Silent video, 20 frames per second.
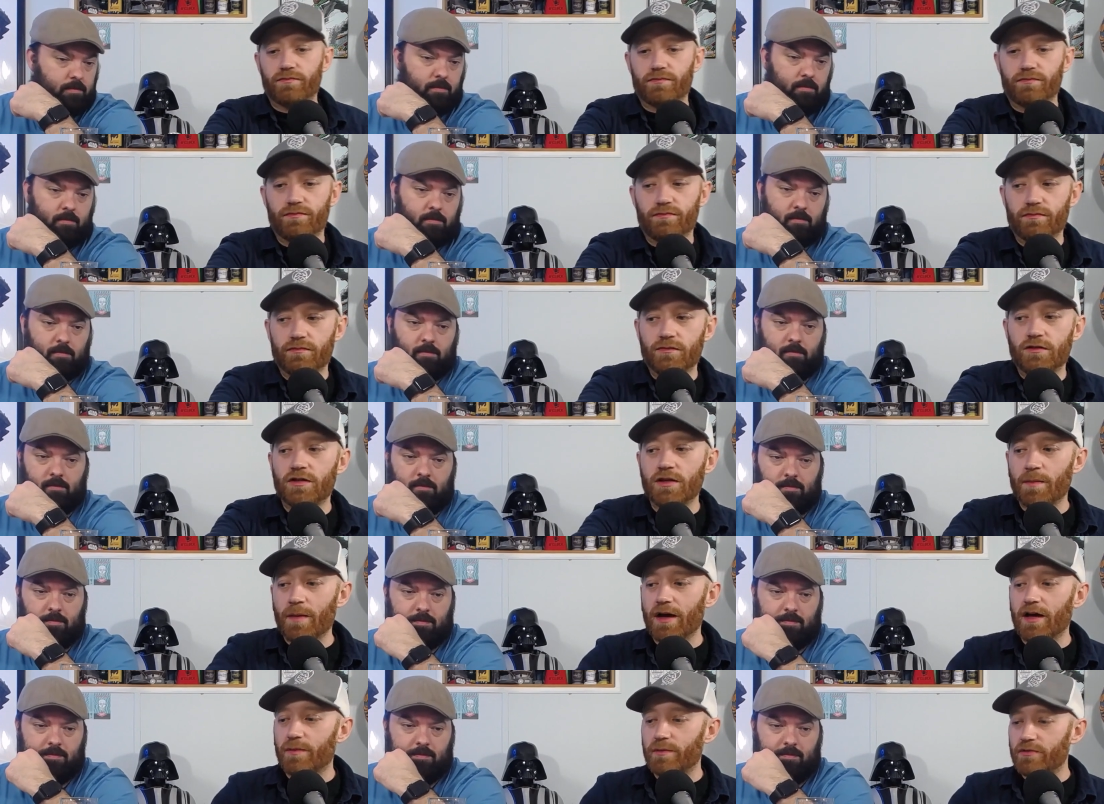Speaker 1: am
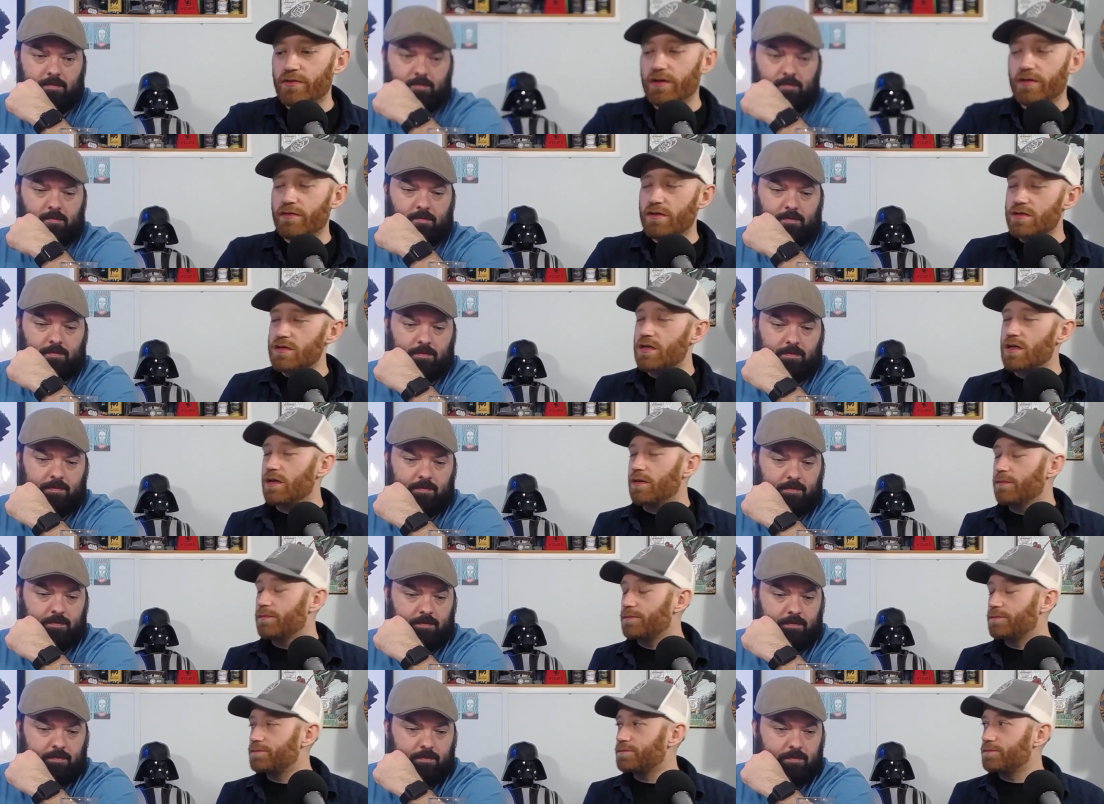I gonna be drinking the rest of that?
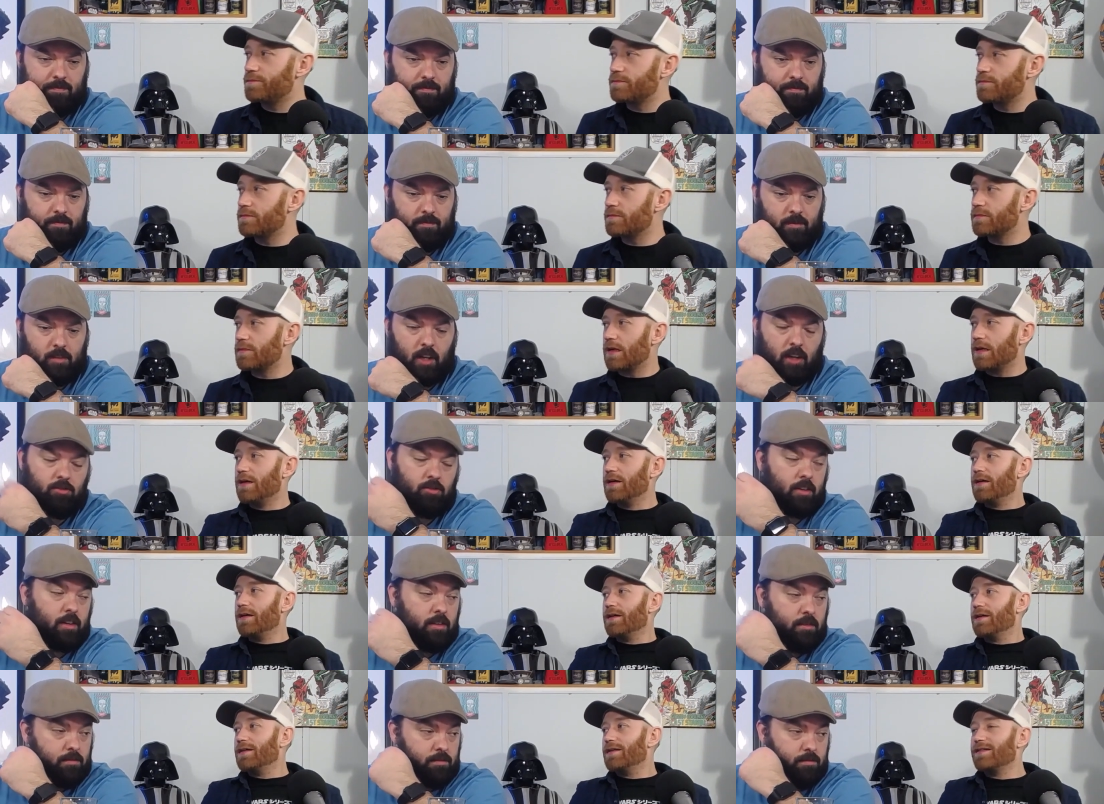I'll
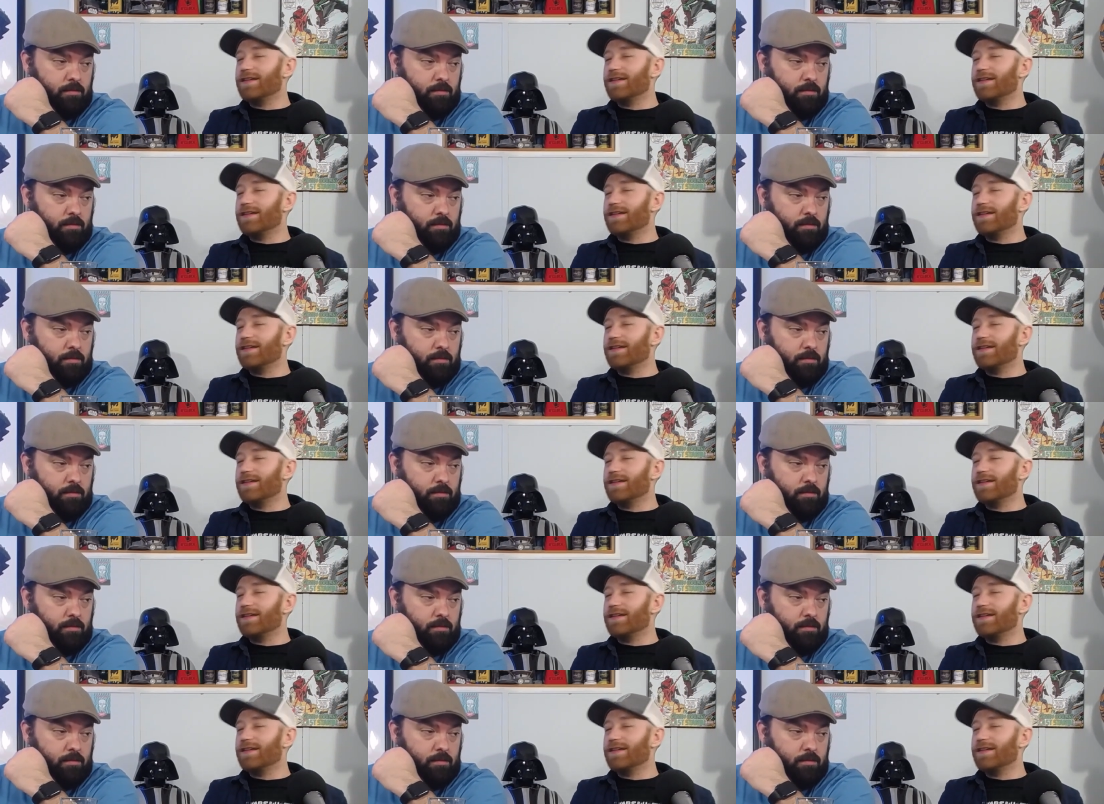drink